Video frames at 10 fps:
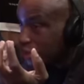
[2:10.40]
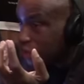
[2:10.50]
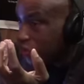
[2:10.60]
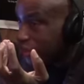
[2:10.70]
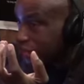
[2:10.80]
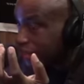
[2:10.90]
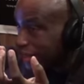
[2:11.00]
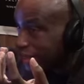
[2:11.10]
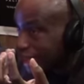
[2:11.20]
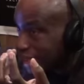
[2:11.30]
two
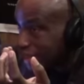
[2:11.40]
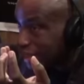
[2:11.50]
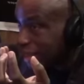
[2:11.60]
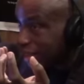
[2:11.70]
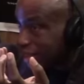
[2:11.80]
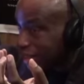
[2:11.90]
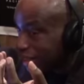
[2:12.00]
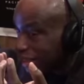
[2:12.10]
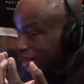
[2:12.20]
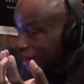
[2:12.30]
different things.
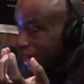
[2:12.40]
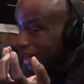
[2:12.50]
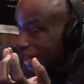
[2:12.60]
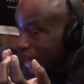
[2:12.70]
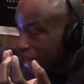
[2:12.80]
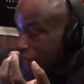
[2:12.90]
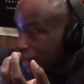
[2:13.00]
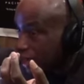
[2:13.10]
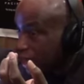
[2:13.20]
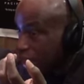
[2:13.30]
You know, and
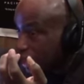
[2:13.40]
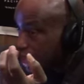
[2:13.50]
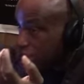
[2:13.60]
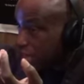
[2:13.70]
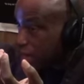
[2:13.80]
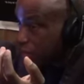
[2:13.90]
it's not